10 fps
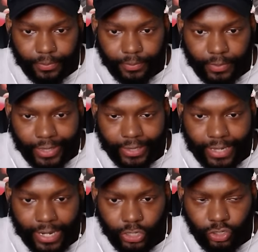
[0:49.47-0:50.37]
Link
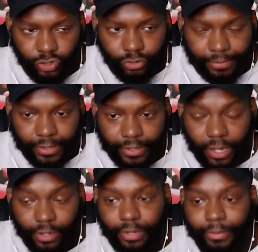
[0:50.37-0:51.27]
down in the description.
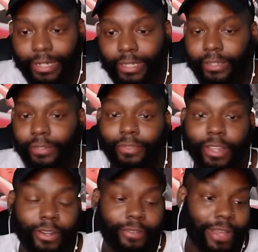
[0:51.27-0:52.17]
Talk to me. This is
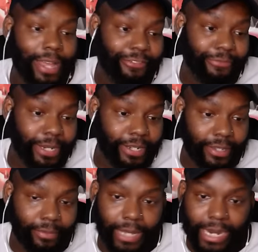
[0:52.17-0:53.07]
thirty-five minutes.
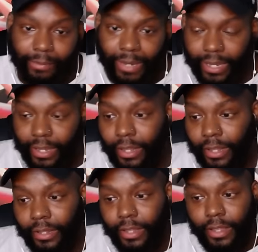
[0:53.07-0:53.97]
It better be
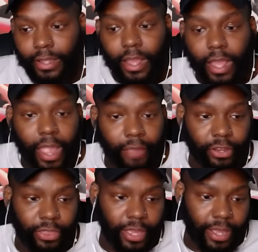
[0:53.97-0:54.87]

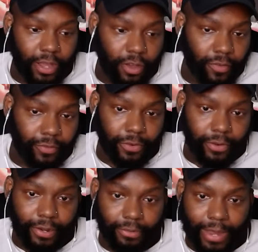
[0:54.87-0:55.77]
everything I hope
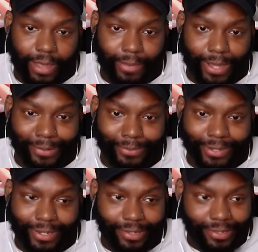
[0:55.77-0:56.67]
for in a rap battle, man.